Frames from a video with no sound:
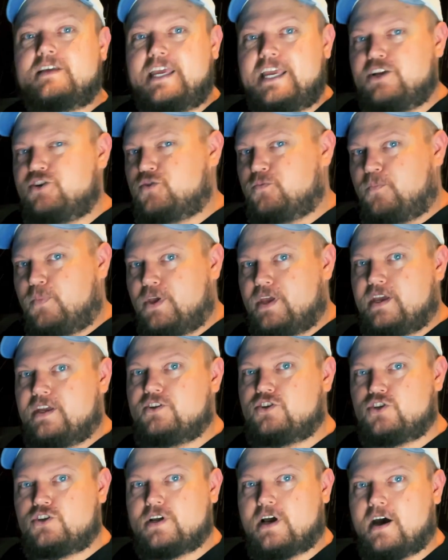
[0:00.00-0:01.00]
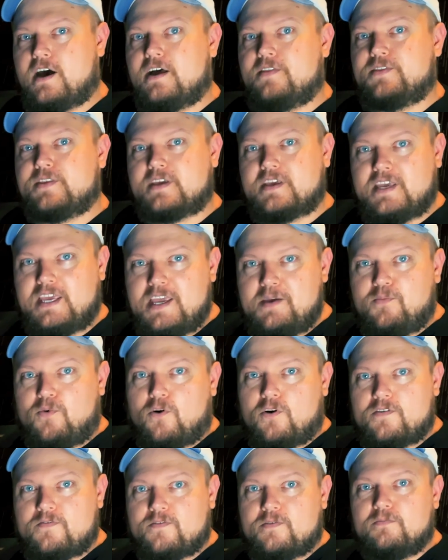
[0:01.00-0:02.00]
Each pitch on the
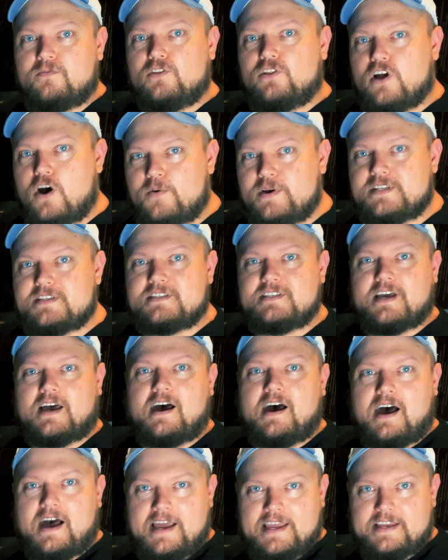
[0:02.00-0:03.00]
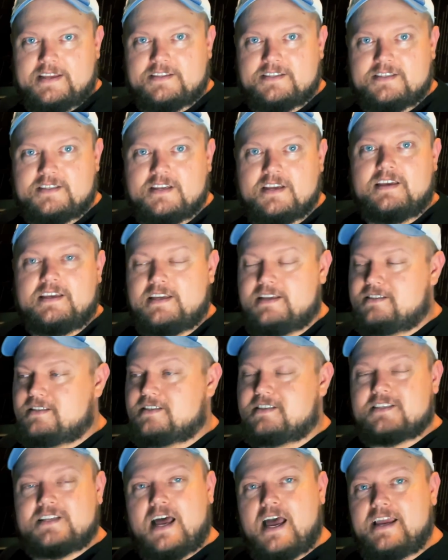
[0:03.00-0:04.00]
keyboard from lowest to highest is
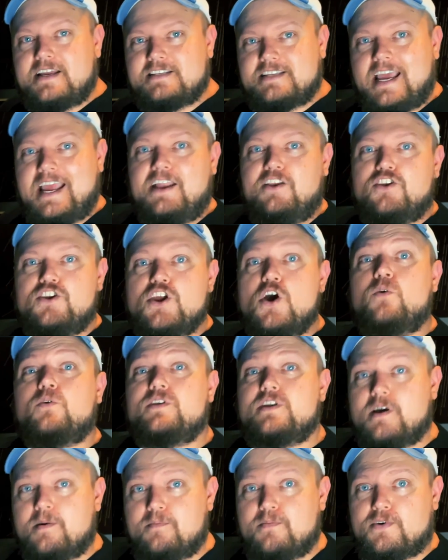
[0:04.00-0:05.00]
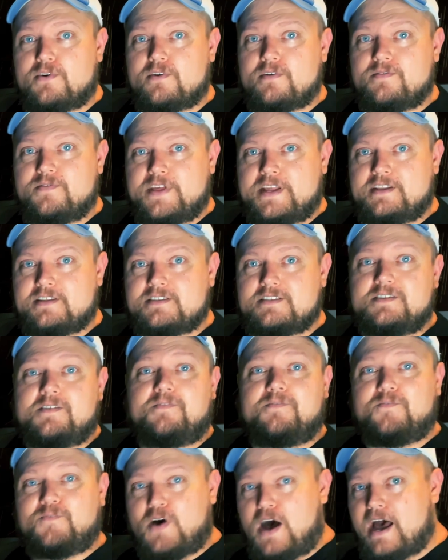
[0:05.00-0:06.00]
assigned a note number that is
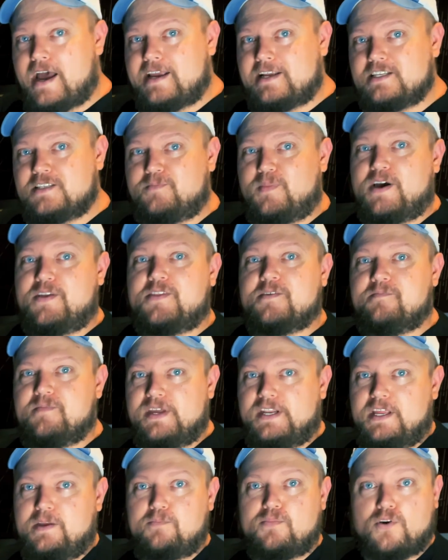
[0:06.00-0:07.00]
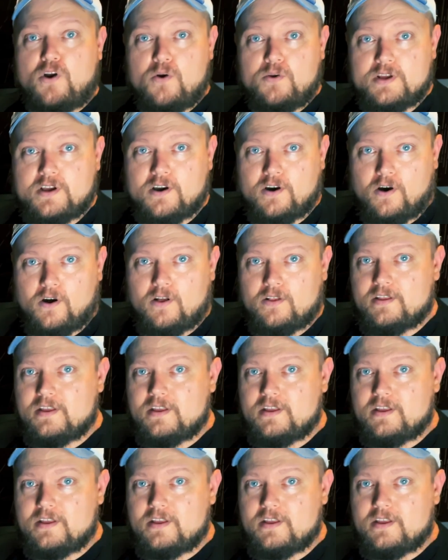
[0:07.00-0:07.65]
defined by the MIDI protocol.